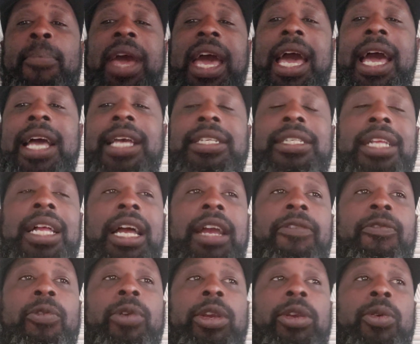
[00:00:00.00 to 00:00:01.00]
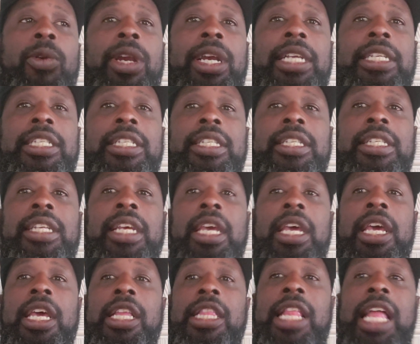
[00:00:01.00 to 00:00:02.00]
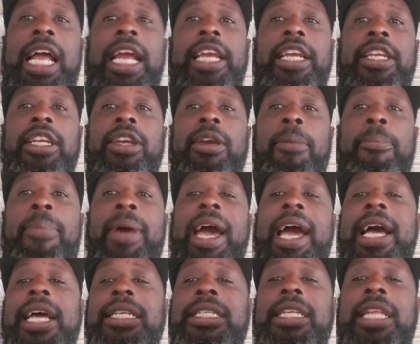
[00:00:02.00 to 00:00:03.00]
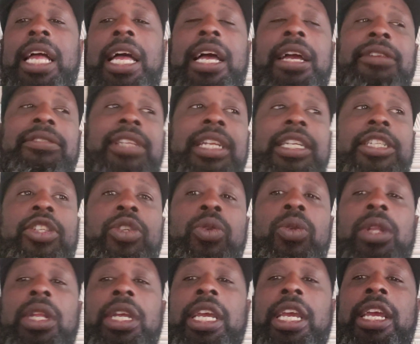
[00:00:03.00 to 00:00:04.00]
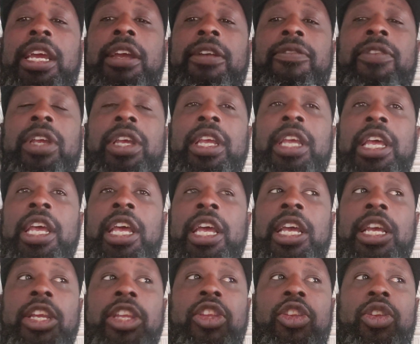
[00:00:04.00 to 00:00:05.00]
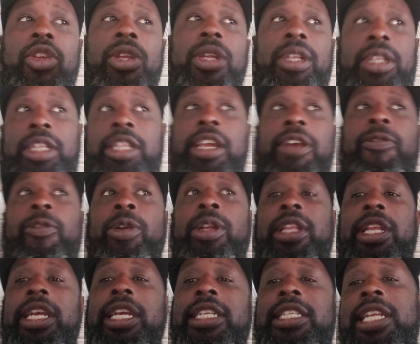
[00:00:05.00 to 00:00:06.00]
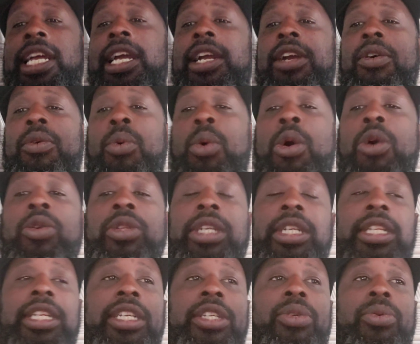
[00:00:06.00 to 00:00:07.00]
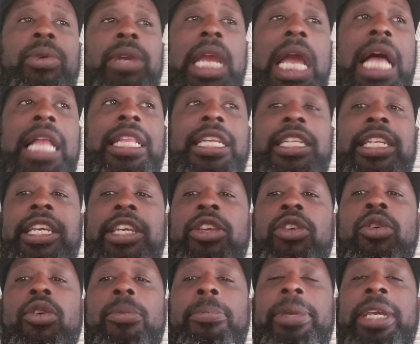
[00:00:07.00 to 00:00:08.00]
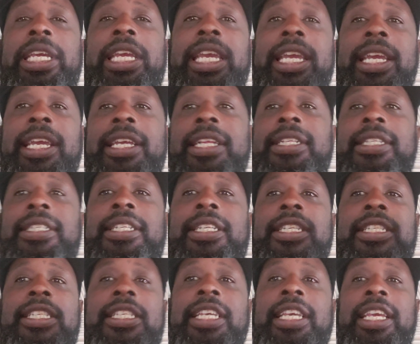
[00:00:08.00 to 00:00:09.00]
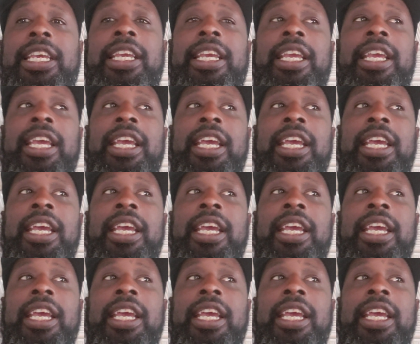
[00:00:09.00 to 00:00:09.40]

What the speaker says: past life regressions, like past lives that you lived, different things that go on in this reality. You'll begin to see